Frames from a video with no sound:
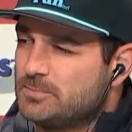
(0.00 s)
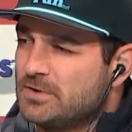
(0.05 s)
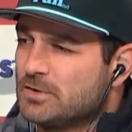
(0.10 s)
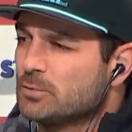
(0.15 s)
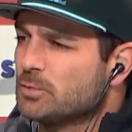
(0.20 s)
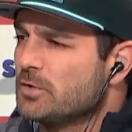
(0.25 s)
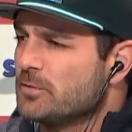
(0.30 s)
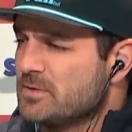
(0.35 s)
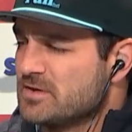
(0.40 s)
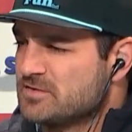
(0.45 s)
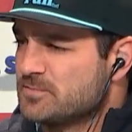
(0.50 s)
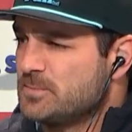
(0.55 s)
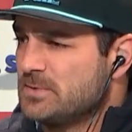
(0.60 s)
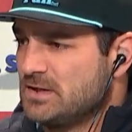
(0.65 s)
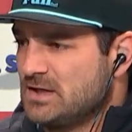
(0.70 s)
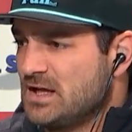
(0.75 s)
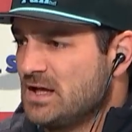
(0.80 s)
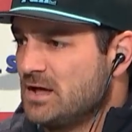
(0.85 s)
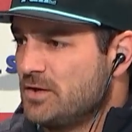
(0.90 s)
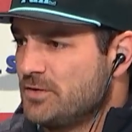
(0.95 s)
been a room that's
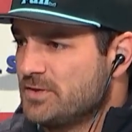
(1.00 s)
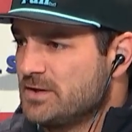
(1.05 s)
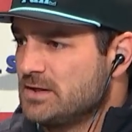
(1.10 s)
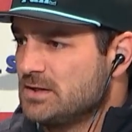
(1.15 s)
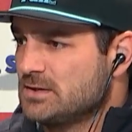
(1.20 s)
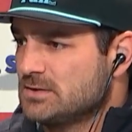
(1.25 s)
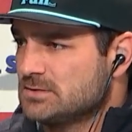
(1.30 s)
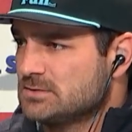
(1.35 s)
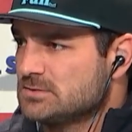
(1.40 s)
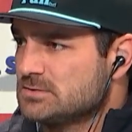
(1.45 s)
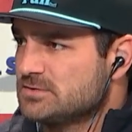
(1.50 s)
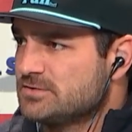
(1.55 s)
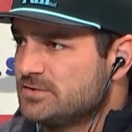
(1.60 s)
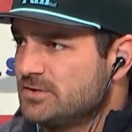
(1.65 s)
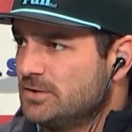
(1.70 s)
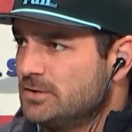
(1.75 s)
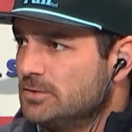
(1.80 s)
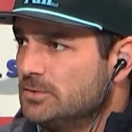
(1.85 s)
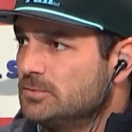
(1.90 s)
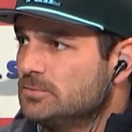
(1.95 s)
been healthy,
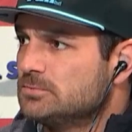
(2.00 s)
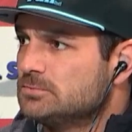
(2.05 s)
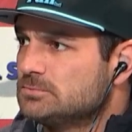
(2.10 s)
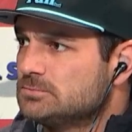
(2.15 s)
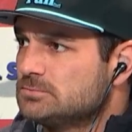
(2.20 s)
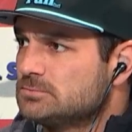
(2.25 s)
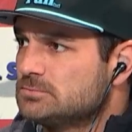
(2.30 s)
so